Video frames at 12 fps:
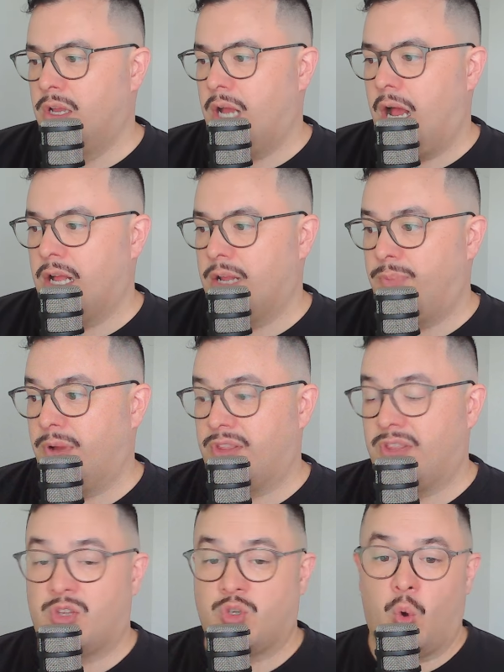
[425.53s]
But
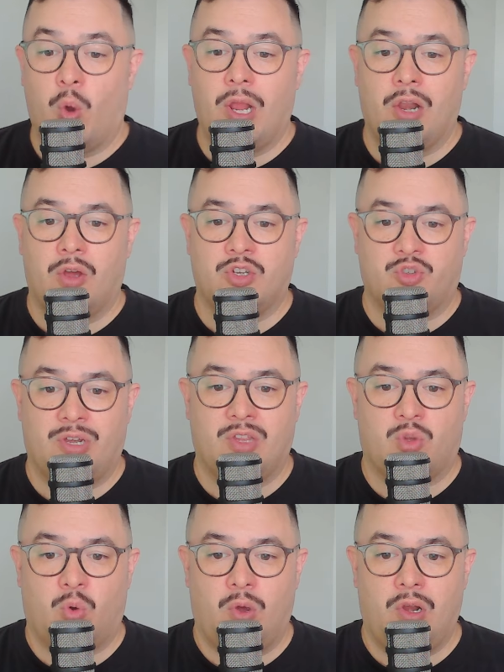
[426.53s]
the
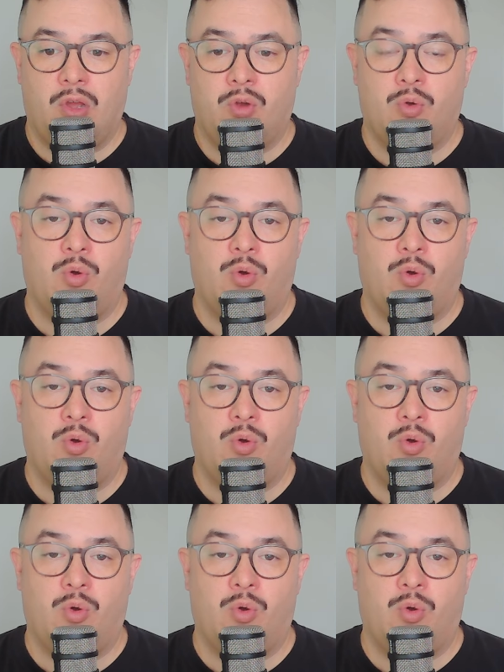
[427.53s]
Trent Toilo,